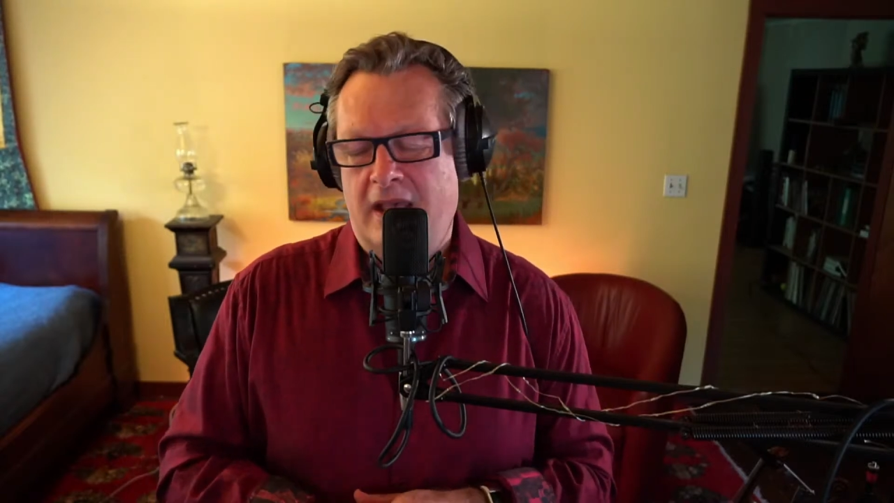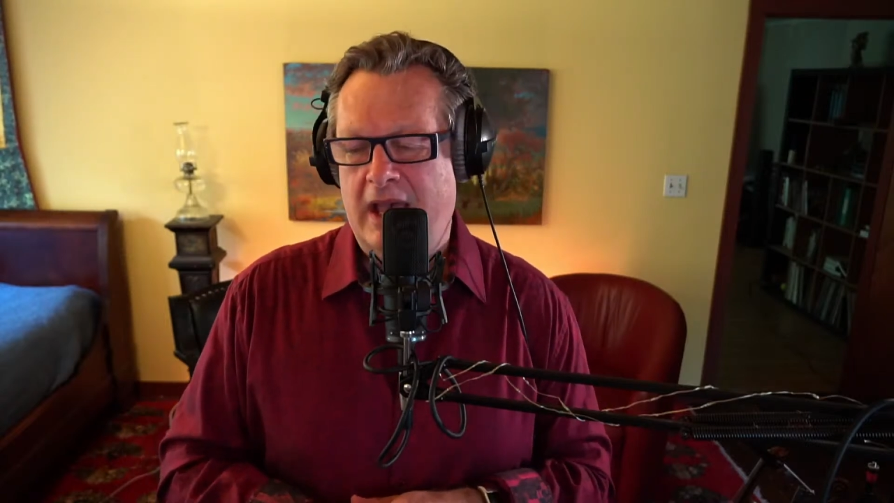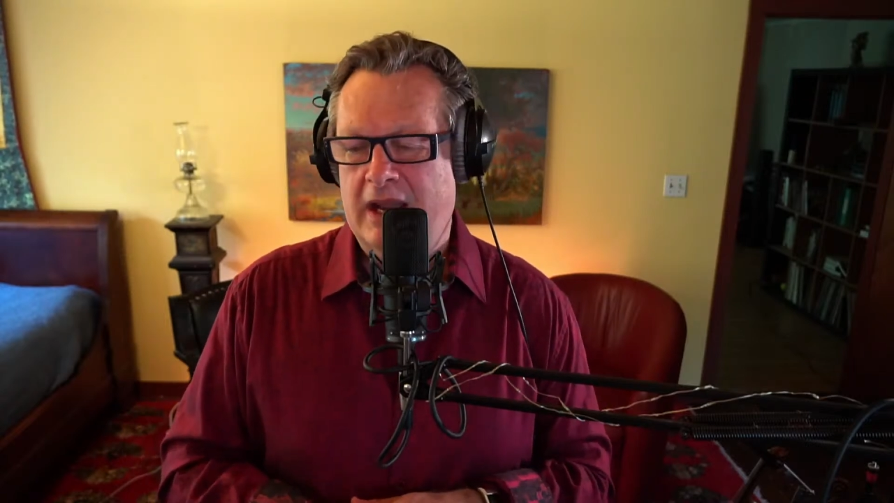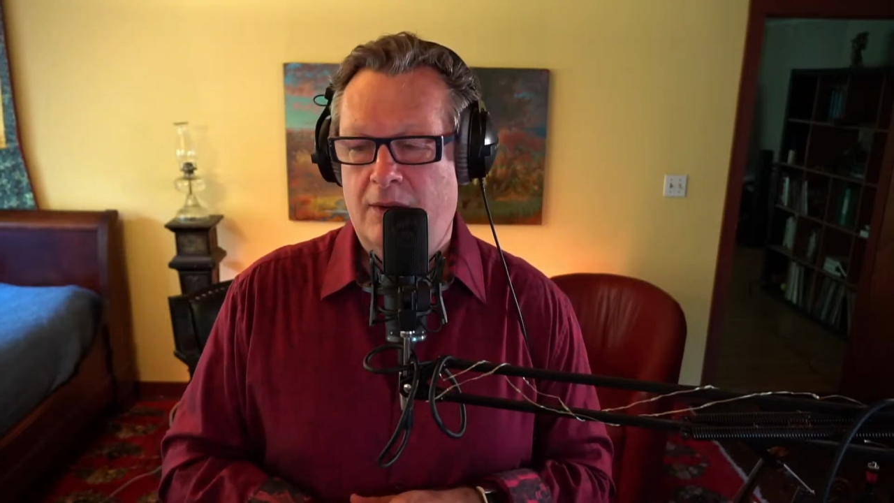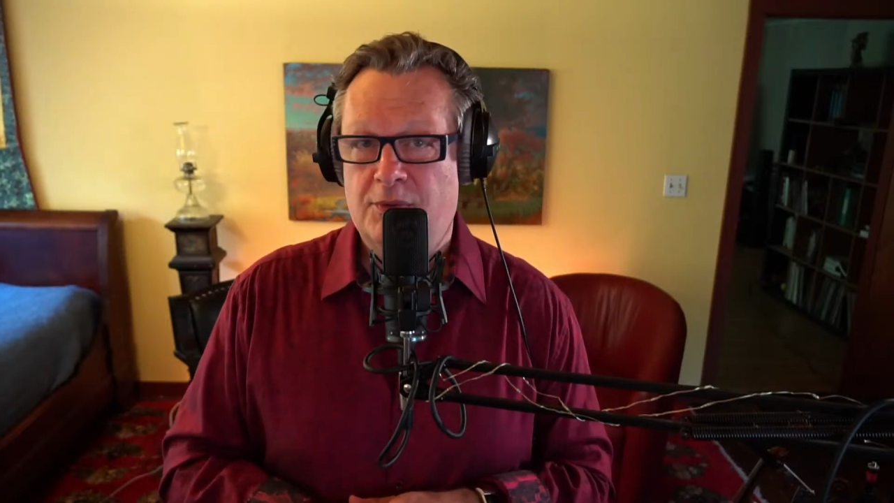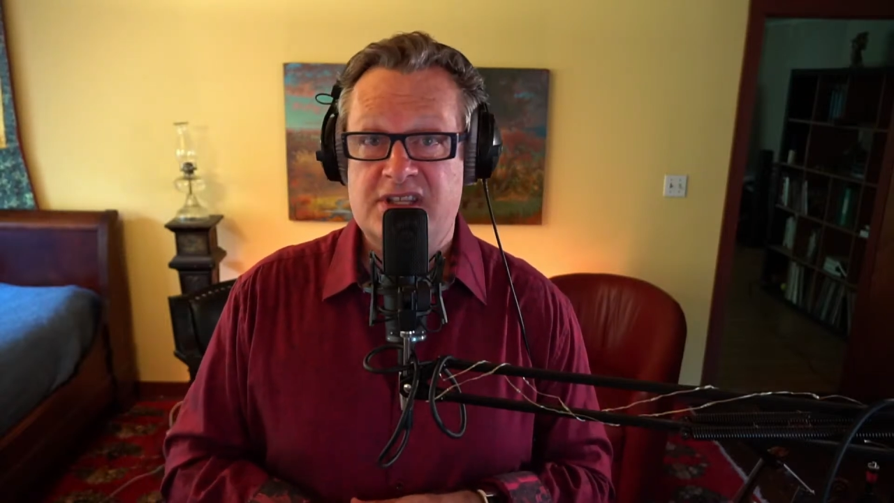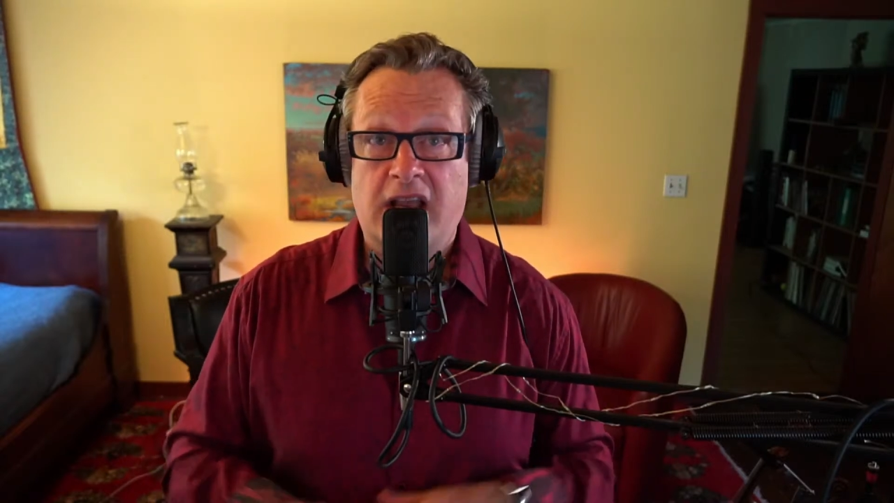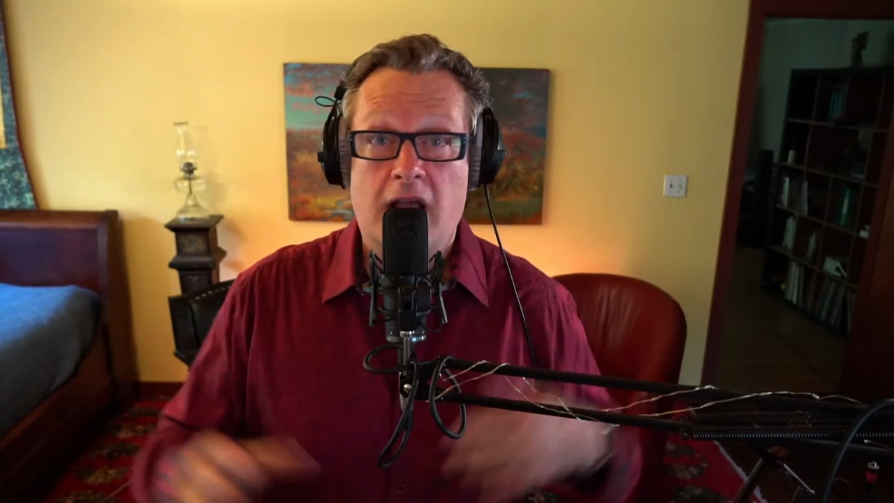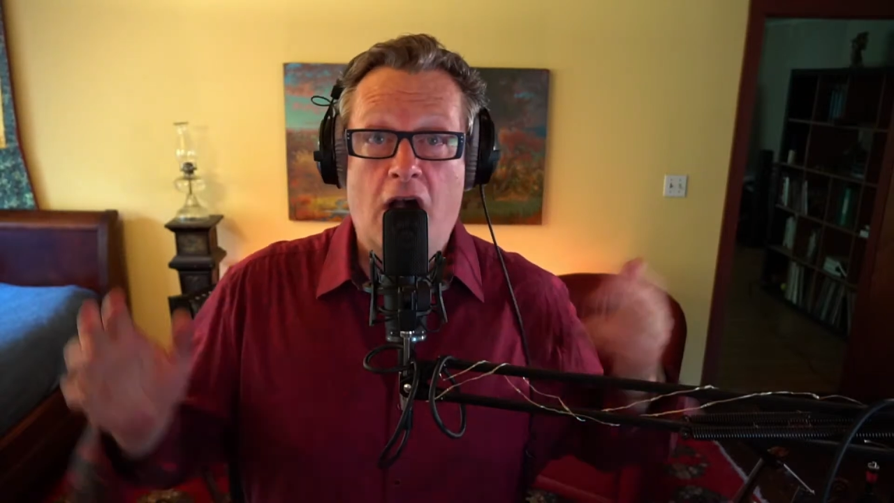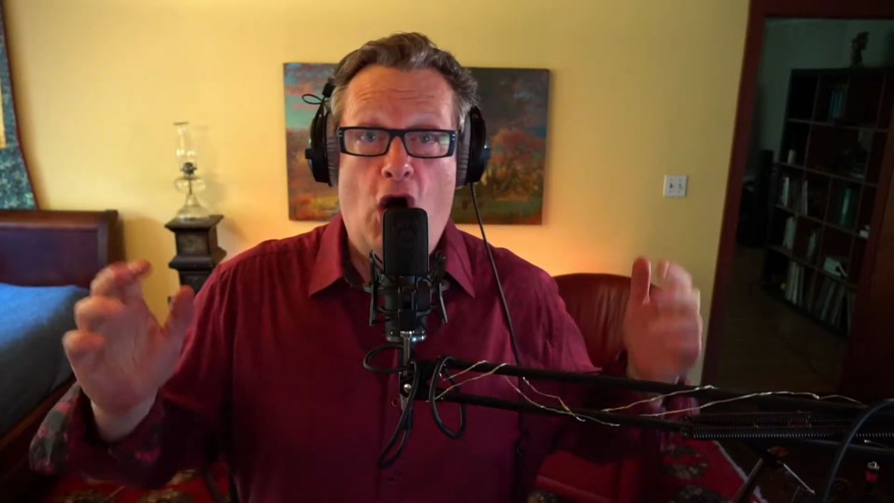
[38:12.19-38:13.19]
And I was
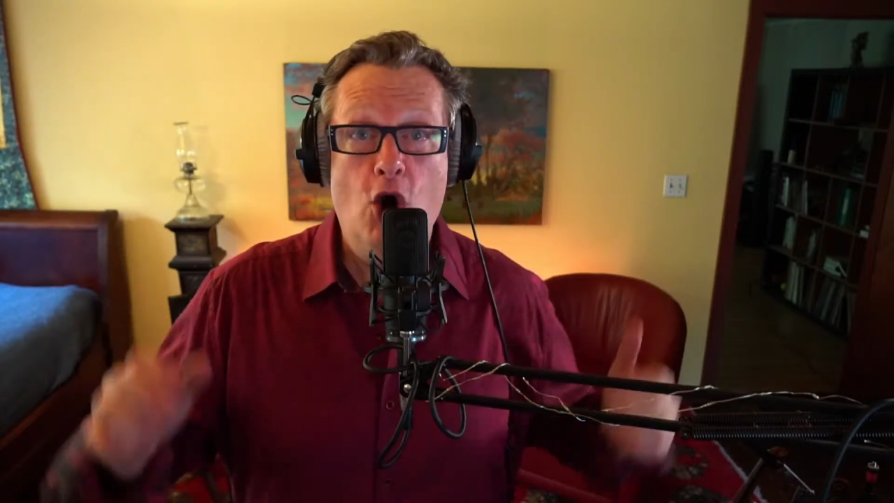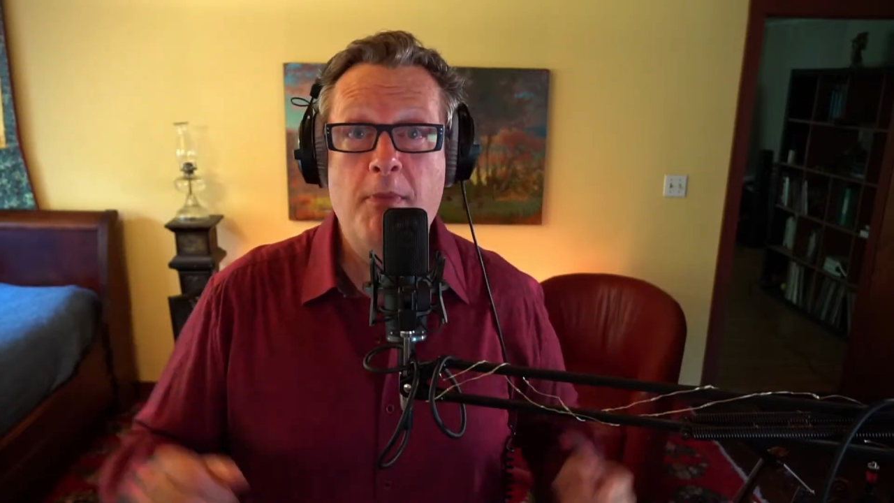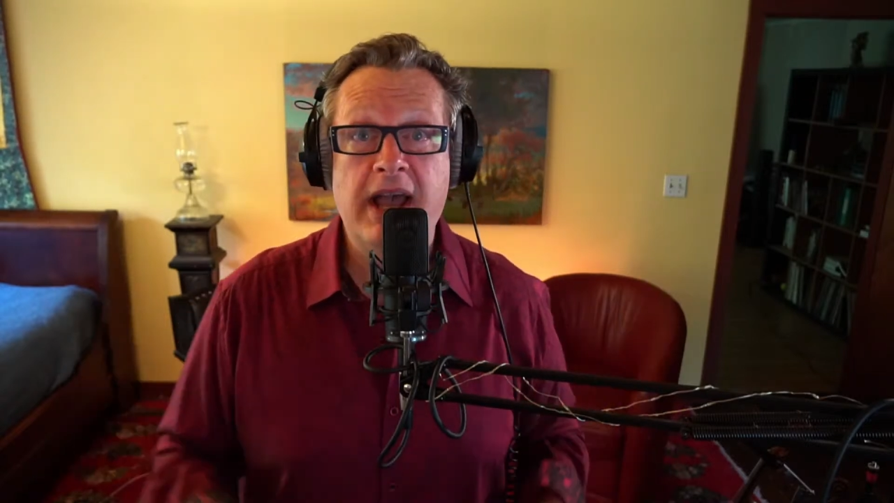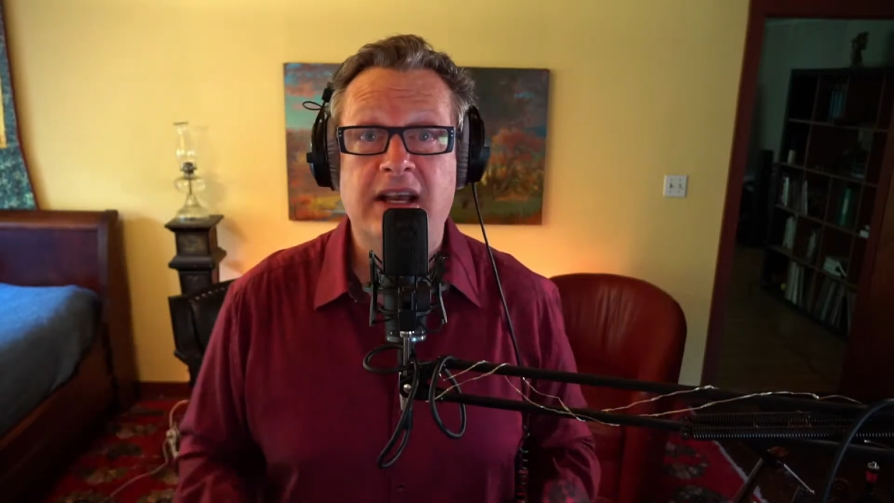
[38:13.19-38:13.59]
like, oh my